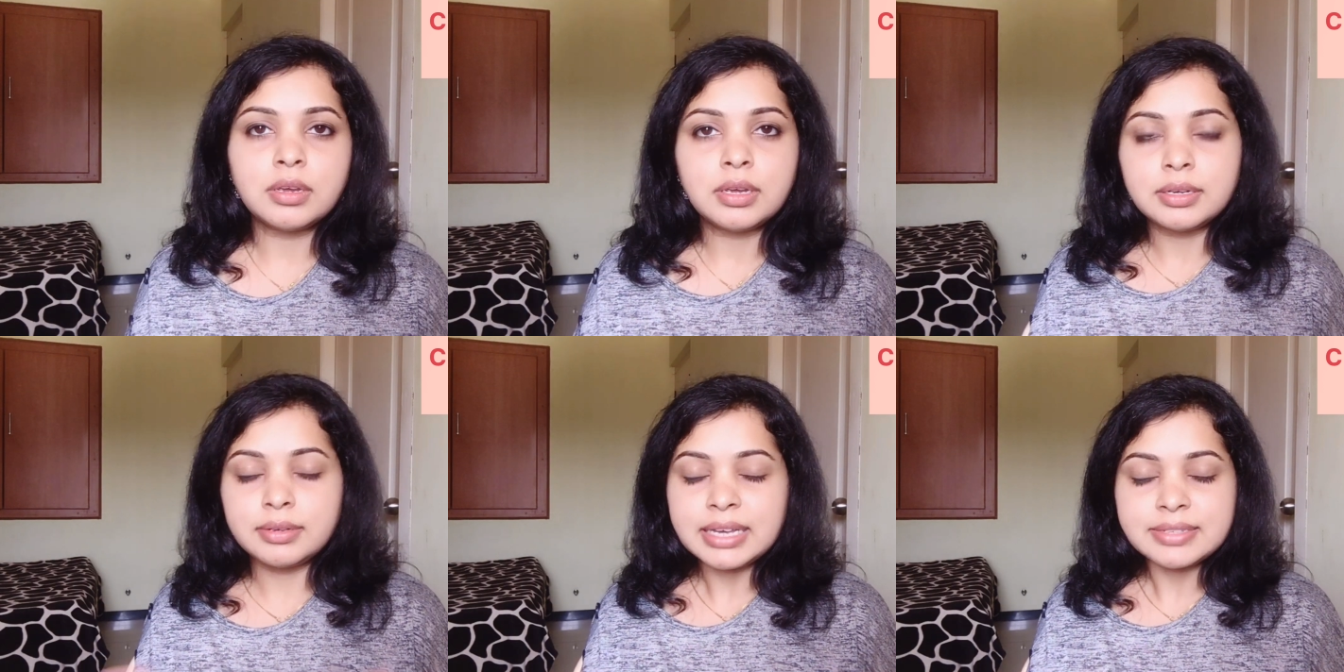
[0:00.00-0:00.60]

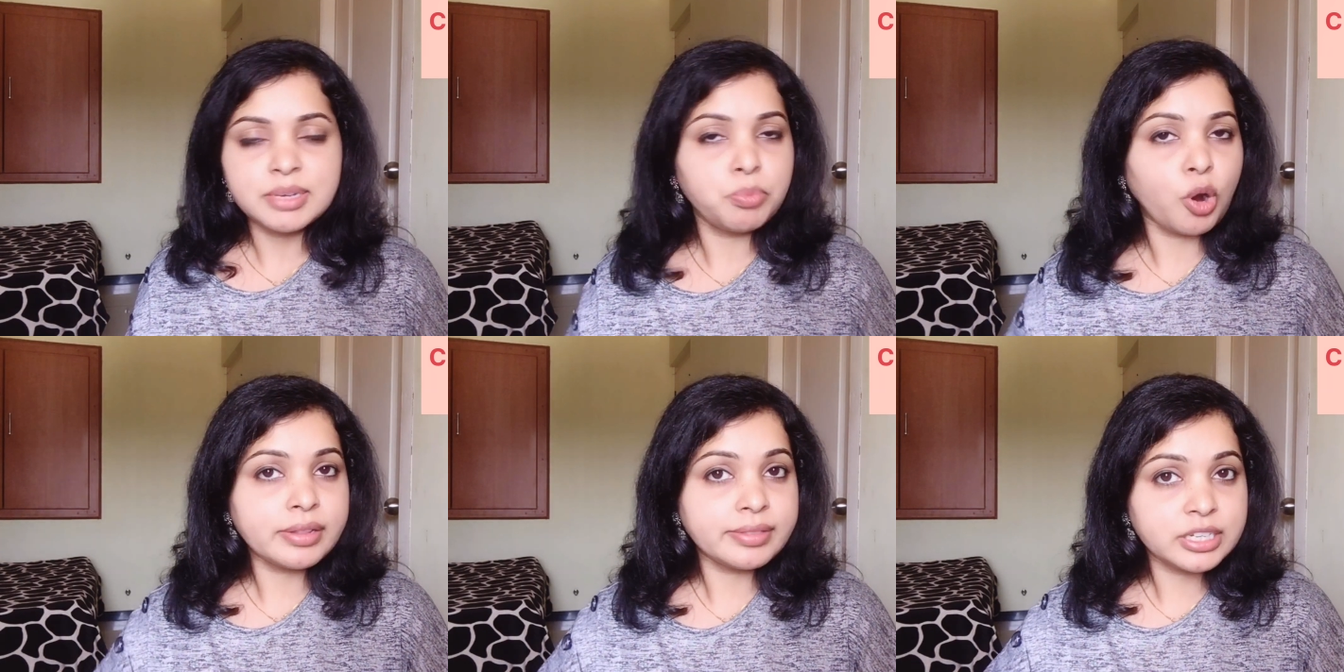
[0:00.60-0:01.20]
Next
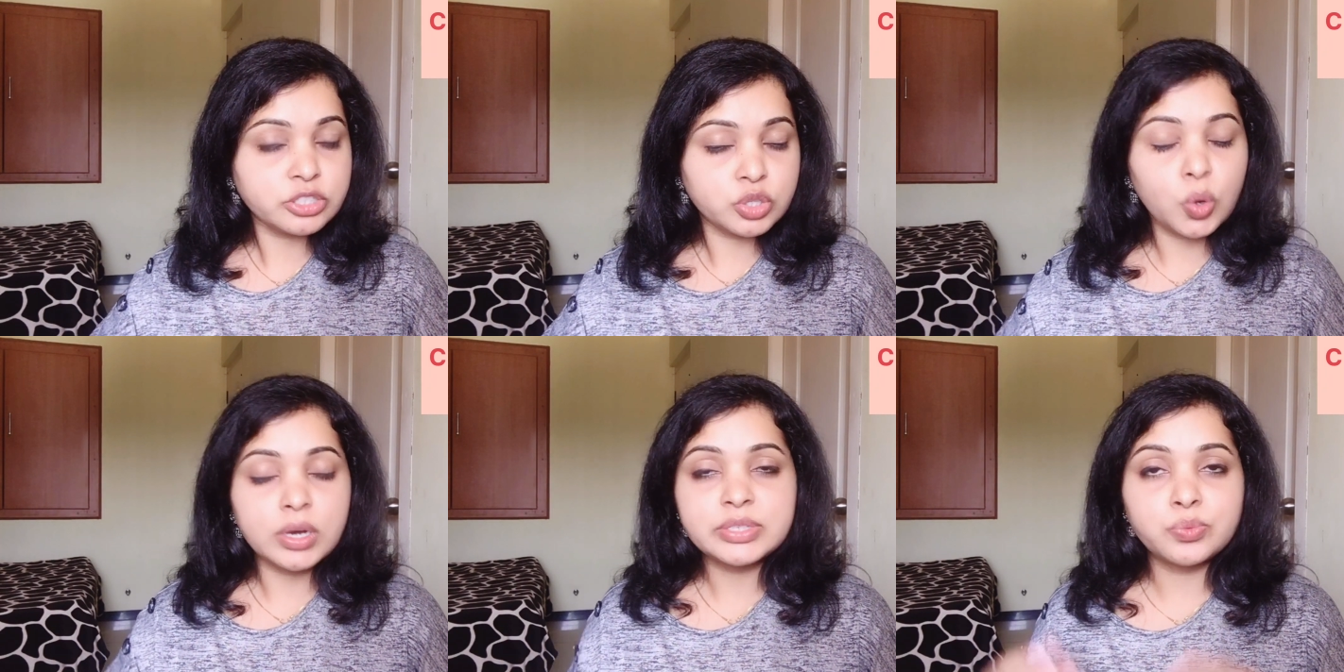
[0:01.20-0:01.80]
important thing to
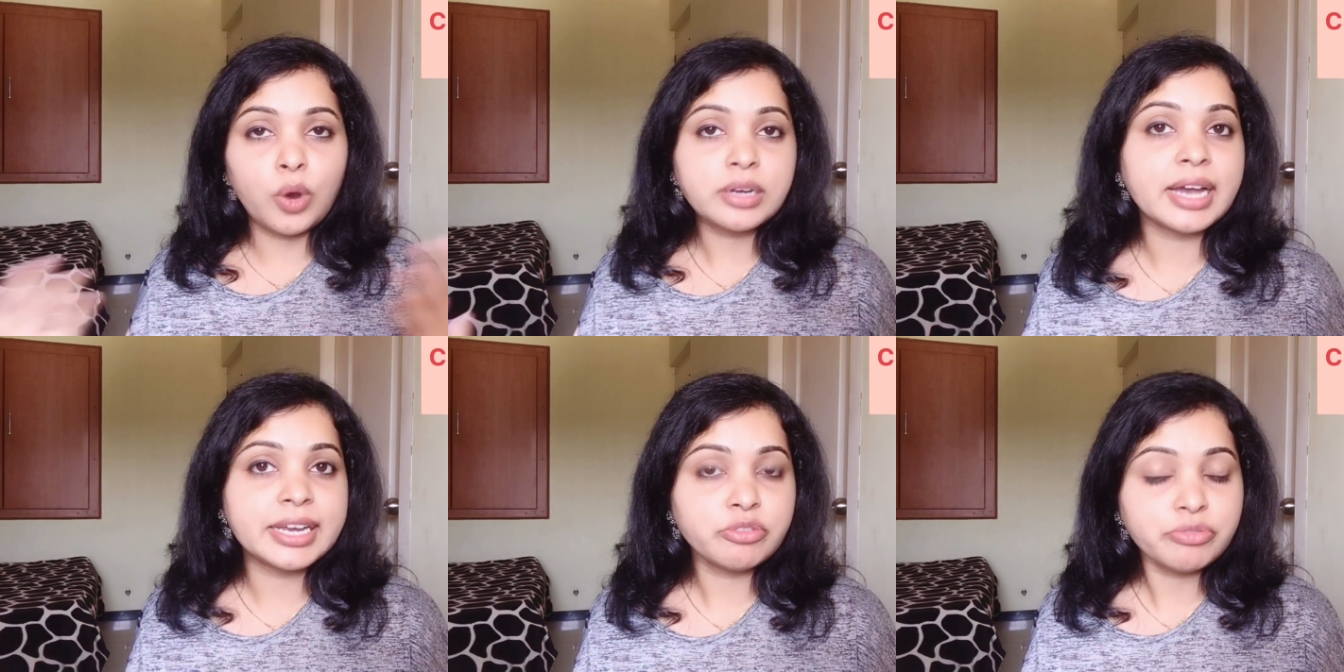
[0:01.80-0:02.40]
know is what
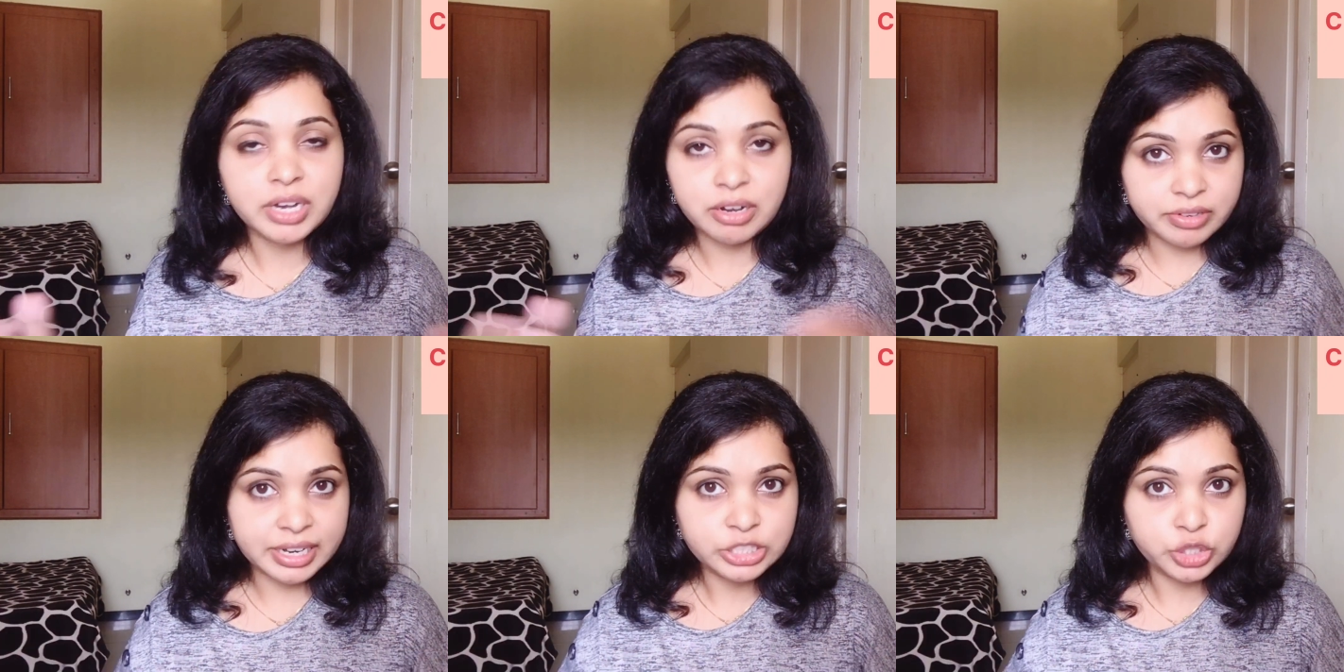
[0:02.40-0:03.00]
kind of
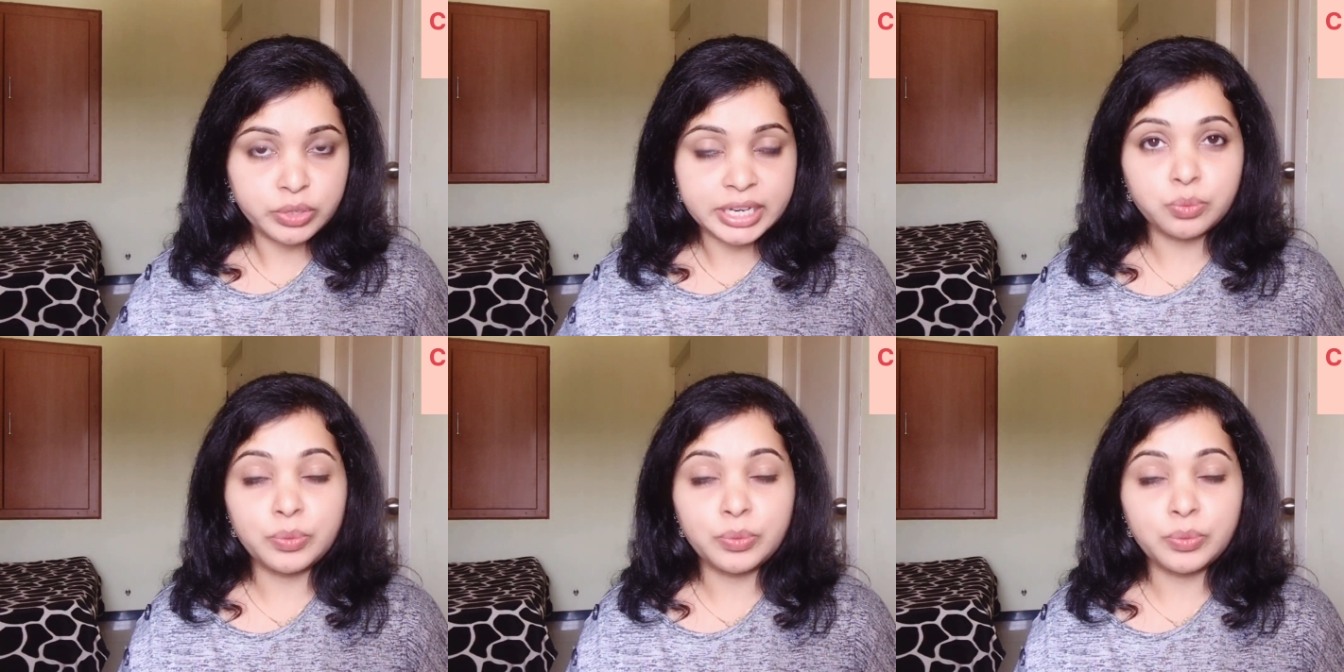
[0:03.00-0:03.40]
coverage you need.